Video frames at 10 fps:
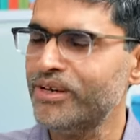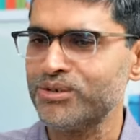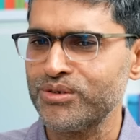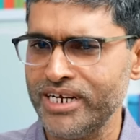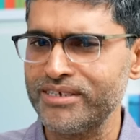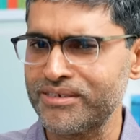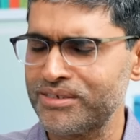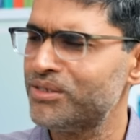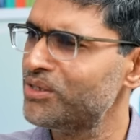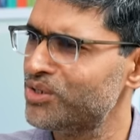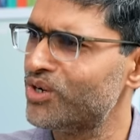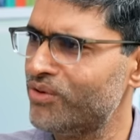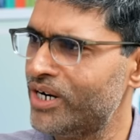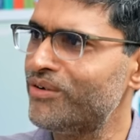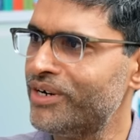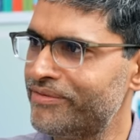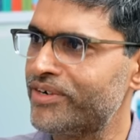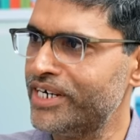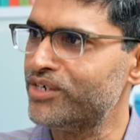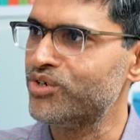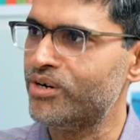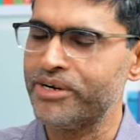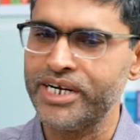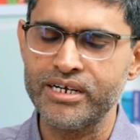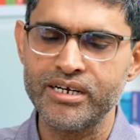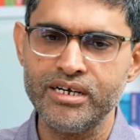So that's sort of how I try to mm-hmm. operate.